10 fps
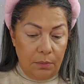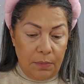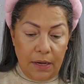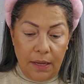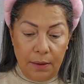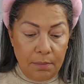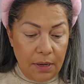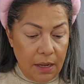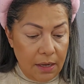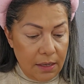But I am
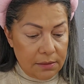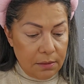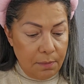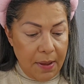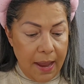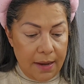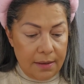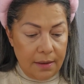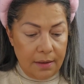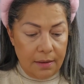blind as a bat.
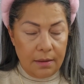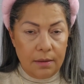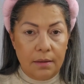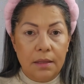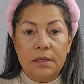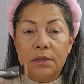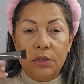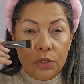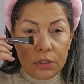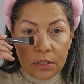This is
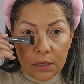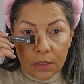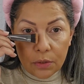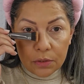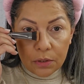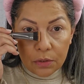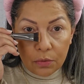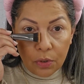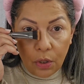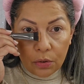just going to use it to
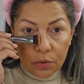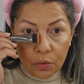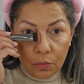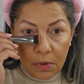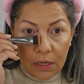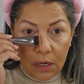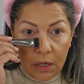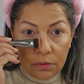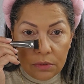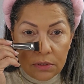contour my
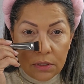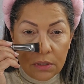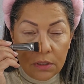nose.